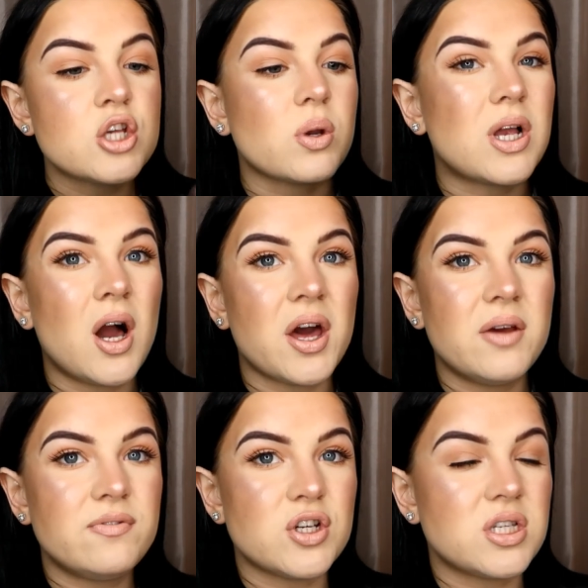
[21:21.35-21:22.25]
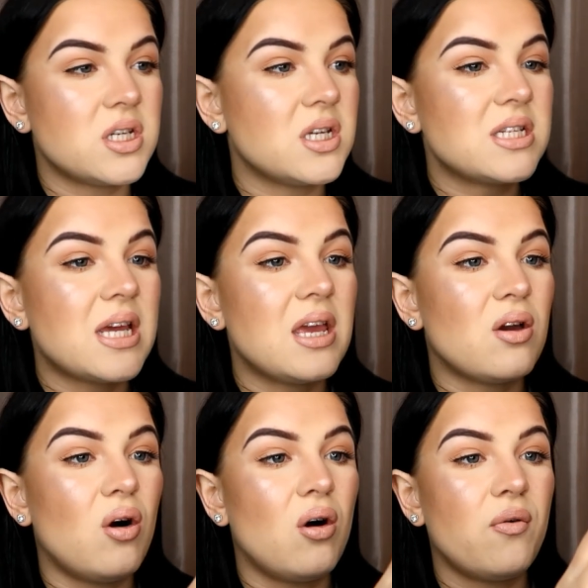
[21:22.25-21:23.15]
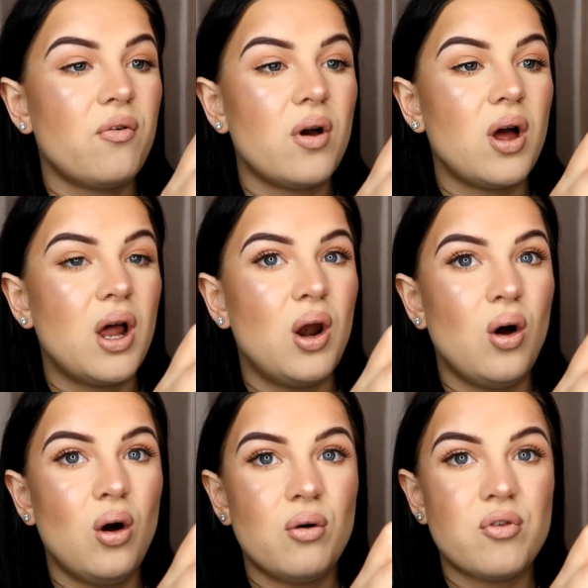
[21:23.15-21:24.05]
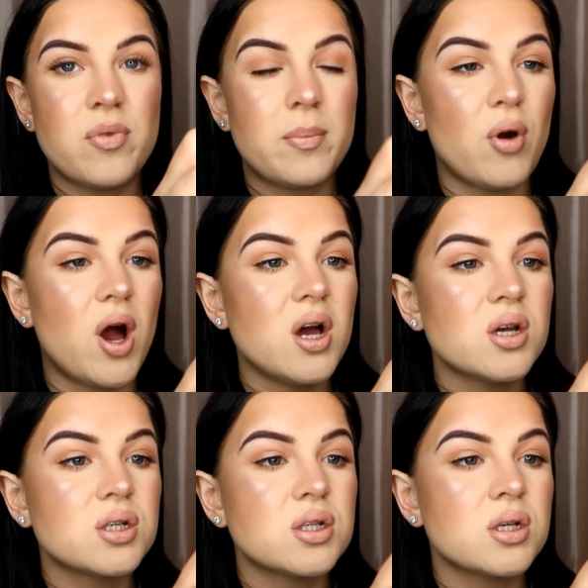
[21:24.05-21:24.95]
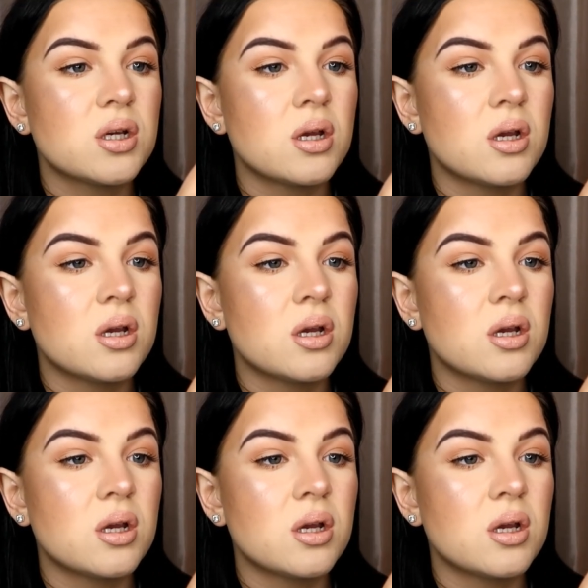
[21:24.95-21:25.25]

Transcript: So I kind of just take off a lot from the brush